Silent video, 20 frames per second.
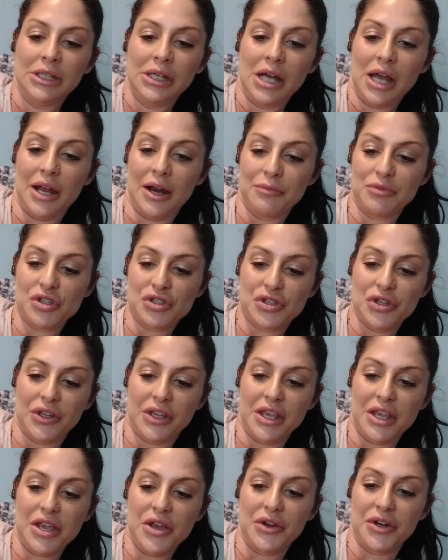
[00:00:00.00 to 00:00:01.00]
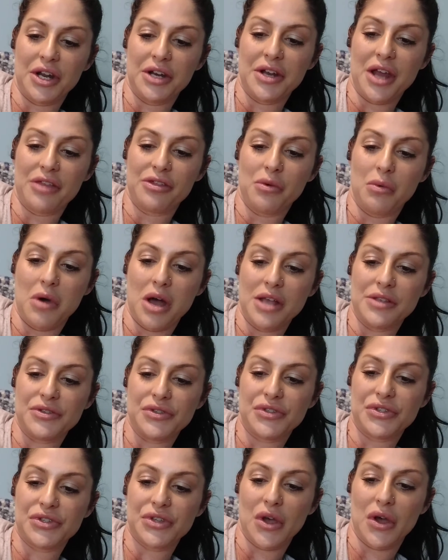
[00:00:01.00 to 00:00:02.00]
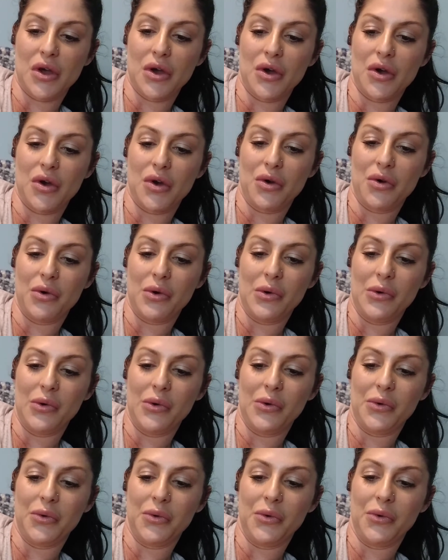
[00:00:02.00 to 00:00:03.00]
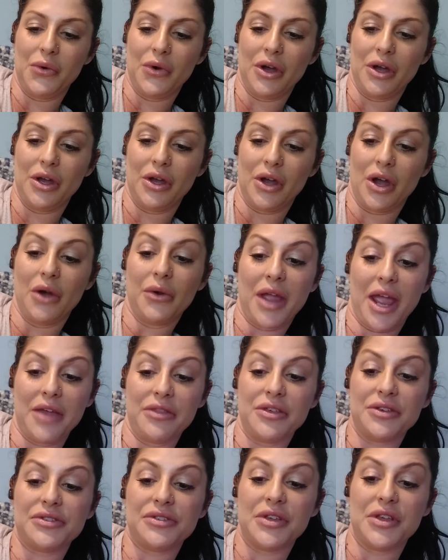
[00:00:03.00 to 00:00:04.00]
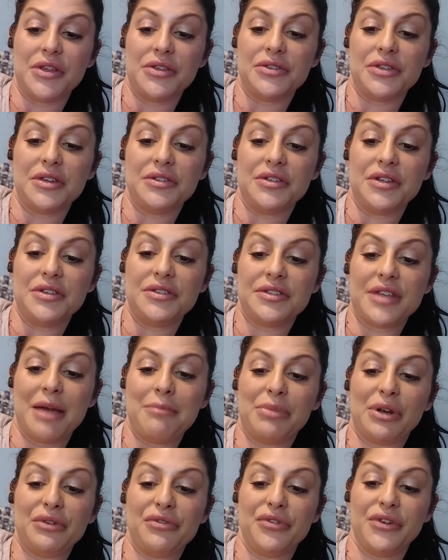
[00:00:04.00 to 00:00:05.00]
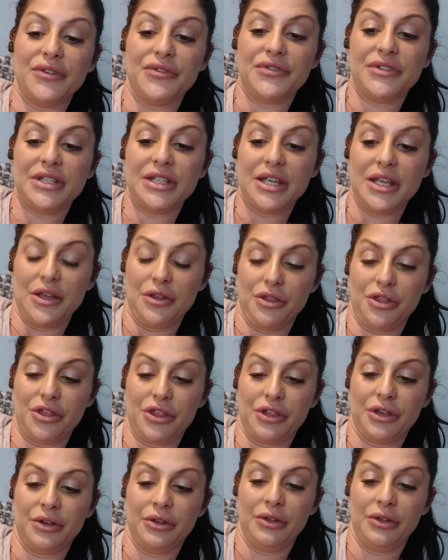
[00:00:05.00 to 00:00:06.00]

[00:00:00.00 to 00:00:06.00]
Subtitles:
and I'm just looking here on another one. So, okay, this is December 15th.